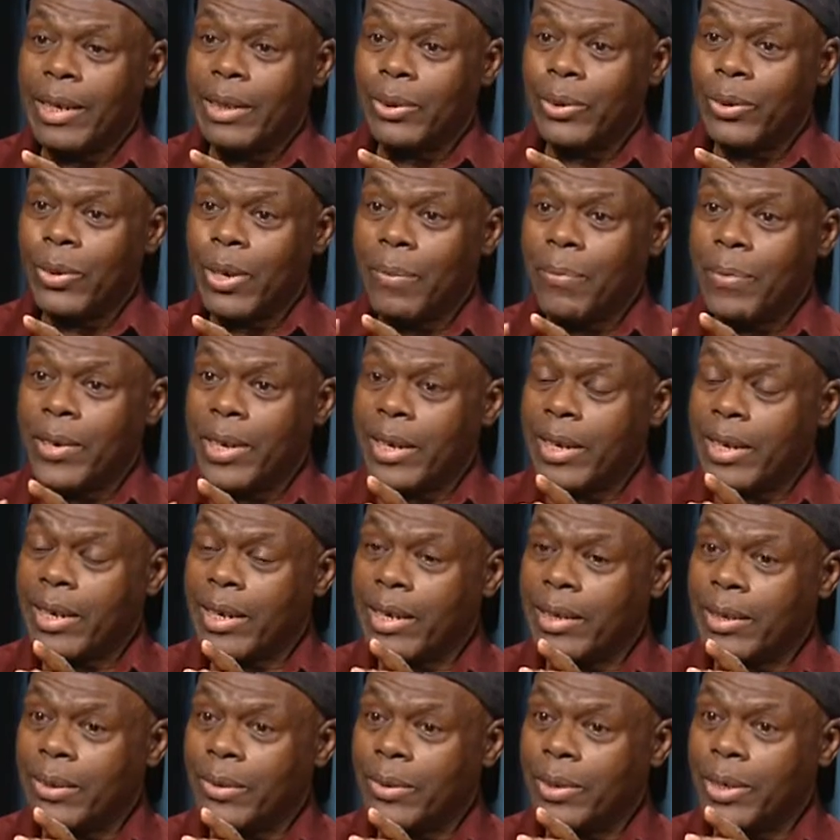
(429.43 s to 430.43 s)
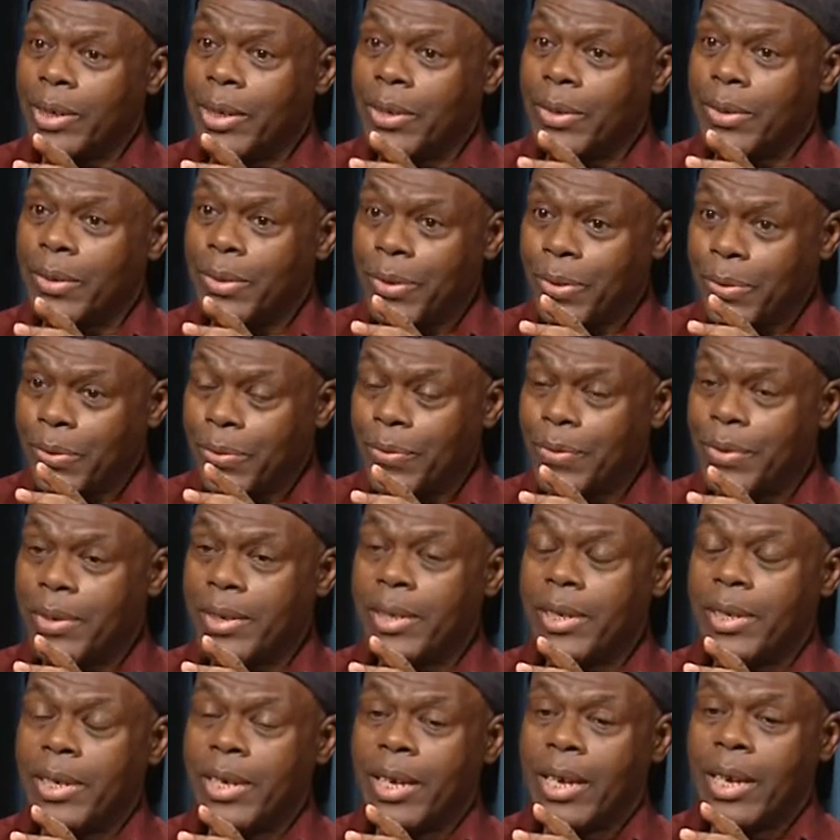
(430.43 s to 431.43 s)
So America has no
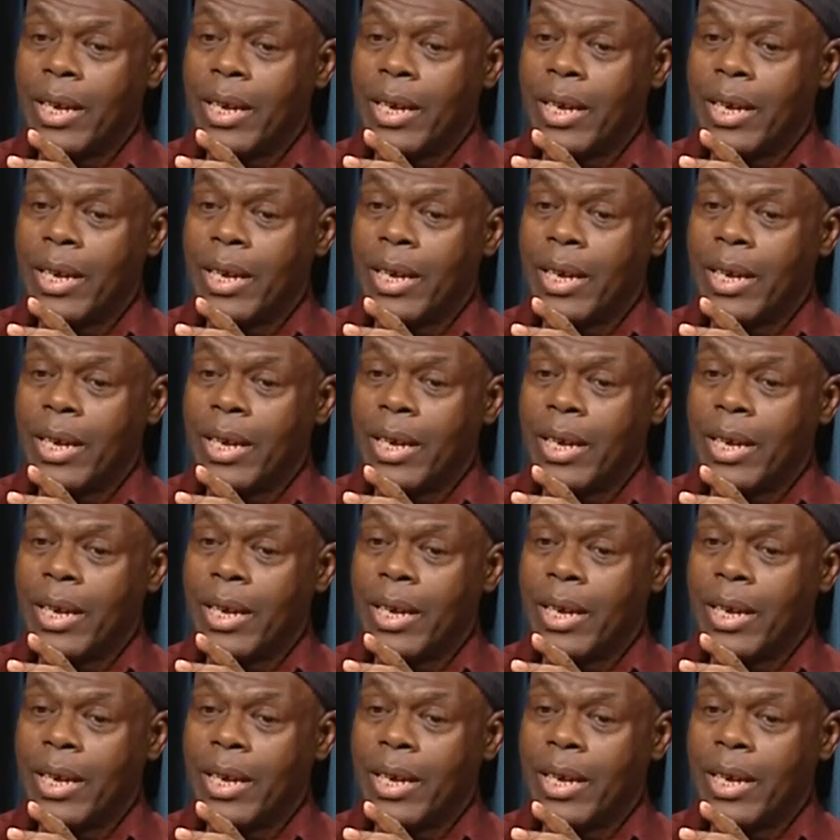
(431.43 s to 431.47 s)
excuse,